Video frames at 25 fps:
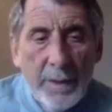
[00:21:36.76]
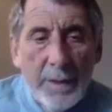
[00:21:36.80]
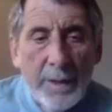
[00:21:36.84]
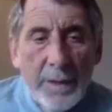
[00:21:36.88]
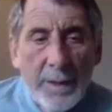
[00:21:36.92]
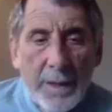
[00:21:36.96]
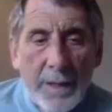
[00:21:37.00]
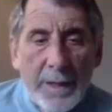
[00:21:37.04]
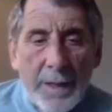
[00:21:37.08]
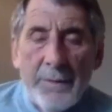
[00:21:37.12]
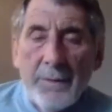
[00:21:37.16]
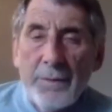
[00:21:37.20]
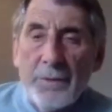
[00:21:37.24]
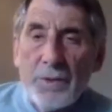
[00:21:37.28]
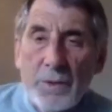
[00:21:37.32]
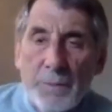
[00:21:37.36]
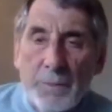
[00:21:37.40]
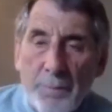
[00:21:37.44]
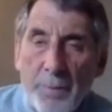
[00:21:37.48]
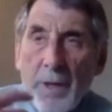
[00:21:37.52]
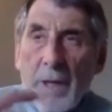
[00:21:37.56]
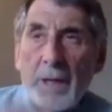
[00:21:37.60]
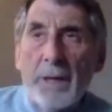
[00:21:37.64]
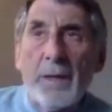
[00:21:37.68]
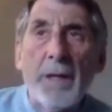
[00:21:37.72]
and the
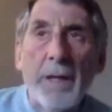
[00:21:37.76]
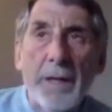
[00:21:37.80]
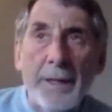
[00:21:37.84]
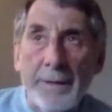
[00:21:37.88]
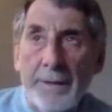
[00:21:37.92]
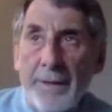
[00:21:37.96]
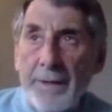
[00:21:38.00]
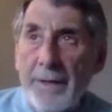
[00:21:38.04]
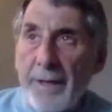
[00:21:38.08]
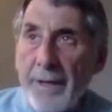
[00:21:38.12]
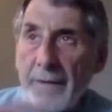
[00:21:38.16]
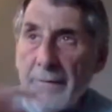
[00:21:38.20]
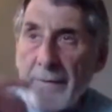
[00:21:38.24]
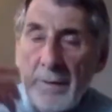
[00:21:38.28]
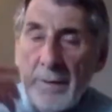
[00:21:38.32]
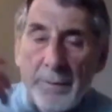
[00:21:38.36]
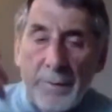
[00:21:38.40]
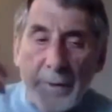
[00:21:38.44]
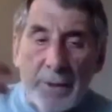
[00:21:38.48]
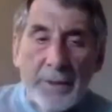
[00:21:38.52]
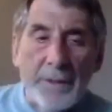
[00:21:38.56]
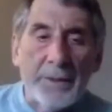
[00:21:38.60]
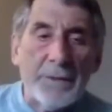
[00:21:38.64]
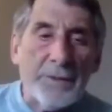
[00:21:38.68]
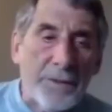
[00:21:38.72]
spotlight that
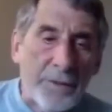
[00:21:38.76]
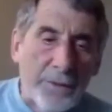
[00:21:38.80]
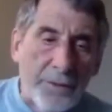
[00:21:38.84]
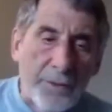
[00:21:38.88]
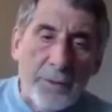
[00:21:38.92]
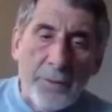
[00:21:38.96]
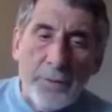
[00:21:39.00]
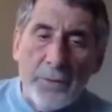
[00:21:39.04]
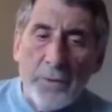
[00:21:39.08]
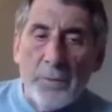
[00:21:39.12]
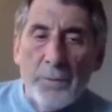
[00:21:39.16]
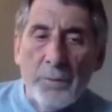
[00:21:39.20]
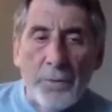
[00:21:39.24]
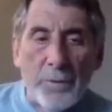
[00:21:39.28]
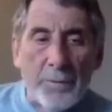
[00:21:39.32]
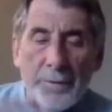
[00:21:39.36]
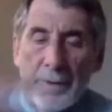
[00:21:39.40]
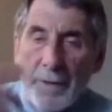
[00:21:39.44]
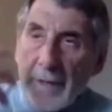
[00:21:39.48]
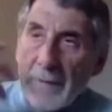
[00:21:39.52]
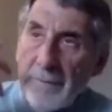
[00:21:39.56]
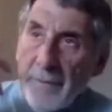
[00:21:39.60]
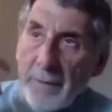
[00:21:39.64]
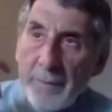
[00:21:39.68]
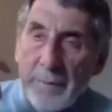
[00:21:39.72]
everybody is in their own
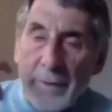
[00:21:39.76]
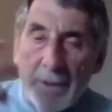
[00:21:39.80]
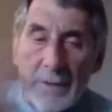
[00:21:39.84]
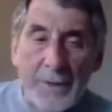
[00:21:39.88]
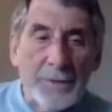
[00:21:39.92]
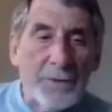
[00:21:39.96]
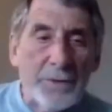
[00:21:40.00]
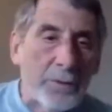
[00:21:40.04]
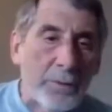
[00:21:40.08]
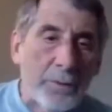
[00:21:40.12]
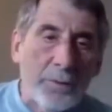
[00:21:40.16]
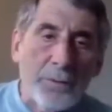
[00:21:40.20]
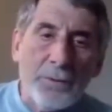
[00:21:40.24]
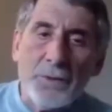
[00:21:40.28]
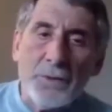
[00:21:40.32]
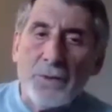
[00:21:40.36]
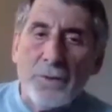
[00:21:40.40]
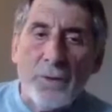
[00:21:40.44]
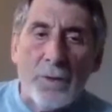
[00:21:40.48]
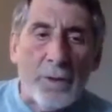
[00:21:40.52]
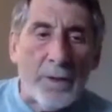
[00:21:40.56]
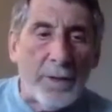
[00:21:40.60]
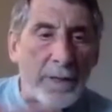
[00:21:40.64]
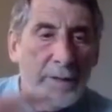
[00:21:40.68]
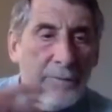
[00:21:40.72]
movie, everybody's their own
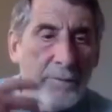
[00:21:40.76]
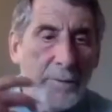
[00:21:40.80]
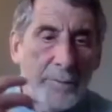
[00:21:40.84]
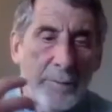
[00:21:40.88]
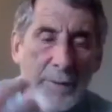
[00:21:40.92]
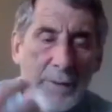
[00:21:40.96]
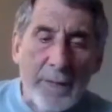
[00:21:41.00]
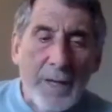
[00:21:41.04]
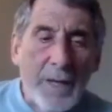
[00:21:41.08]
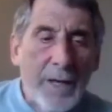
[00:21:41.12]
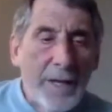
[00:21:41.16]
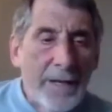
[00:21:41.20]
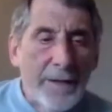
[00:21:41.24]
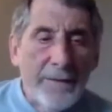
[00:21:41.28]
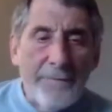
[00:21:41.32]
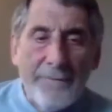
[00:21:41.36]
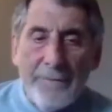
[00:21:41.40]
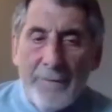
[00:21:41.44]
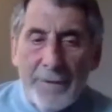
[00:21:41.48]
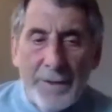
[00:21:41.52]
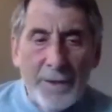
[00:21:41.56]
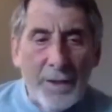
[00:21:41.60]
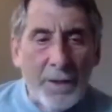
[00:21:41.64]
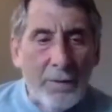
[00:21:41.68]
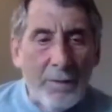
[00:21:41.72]
star. Everybody, if
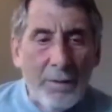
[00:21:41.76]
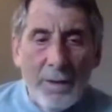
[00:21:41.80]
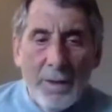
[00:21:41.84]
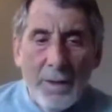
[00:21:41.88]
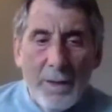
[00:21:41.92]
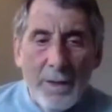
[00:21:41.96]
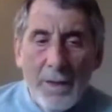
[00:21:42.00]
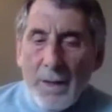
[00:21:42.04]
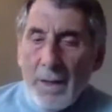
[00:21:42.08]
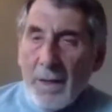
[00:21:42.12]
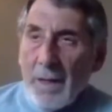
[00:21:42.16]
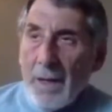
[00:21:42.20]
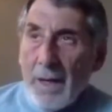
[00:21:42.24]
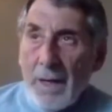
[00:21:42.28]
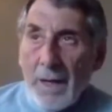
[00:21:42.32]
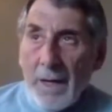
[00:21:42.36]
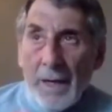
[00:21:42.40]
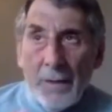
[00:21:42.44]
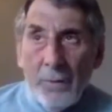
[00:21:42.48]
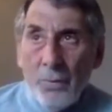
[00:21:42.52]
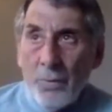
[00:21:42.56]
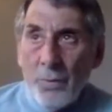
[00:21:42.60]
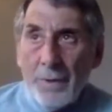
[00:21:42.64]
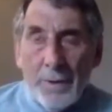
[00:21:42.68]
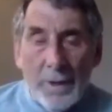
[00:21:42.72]

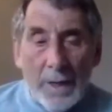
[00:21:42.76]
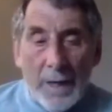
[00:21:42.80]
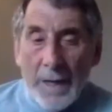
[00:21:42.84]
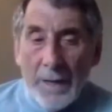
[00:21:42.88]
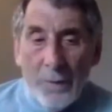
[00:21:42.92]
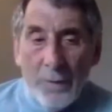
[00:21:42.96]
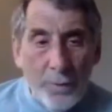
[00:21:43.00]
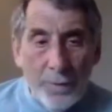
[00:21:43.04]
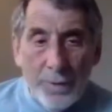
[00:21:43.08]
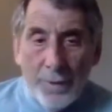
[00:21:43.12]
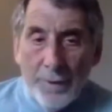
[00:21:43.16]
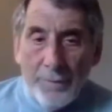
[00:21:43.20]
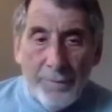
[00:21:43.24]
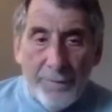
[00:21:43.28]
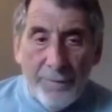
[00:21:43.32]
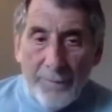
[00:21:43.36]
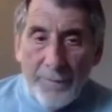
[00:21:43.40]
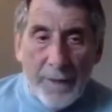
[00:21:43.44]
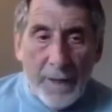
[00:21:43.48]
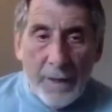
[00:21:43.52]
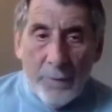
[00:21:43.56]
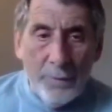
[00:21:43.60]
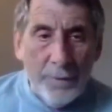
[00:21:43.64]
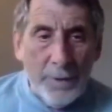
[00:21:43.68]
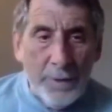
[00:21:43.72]
I wouldn't
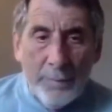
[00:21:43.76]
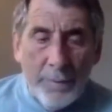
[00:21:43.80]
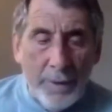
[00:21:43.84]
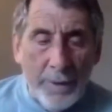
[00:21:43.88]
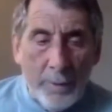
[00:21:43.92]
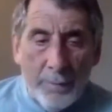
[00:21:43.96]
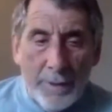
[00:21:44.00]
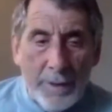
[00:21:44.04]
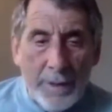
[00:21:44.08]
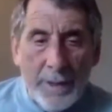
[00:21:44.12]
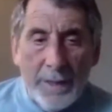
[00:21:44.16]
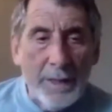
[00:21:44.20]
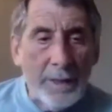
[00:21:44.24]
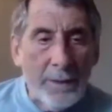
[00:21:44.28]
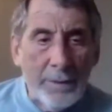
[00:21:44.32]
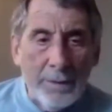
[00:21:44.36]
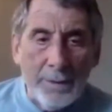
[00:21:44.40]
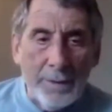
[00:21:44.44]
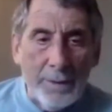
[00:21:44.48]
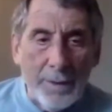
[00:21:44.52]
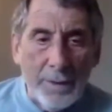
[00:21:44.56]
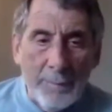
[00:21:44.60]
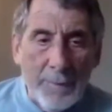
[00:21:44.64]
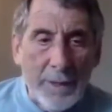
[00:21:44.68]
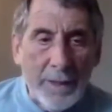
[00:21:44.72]
have been able to handle
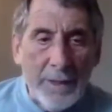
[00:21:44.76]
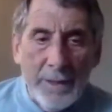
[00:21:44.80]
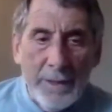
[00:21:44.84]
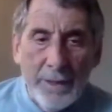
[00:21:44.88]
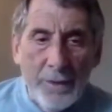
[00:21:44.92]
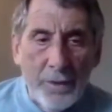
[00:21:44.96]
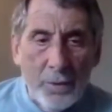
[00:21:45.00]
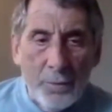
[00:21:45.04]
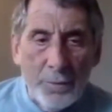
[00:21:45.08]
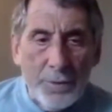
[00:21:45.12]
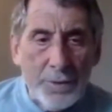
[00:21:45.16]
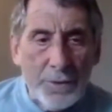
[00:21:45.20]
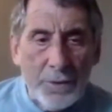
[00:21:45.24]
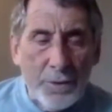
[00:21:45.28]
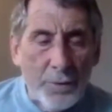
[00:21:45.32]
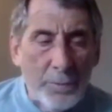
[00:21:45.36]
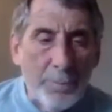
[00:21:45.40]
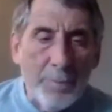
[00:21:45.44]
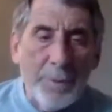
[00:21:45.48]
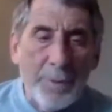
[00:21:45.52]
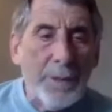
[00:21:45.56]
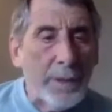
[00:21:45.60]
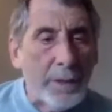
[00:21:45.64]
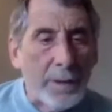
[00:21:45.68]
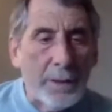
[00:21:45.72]
it. My ego was so
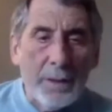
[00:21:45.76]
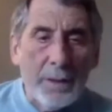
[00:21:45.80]
big,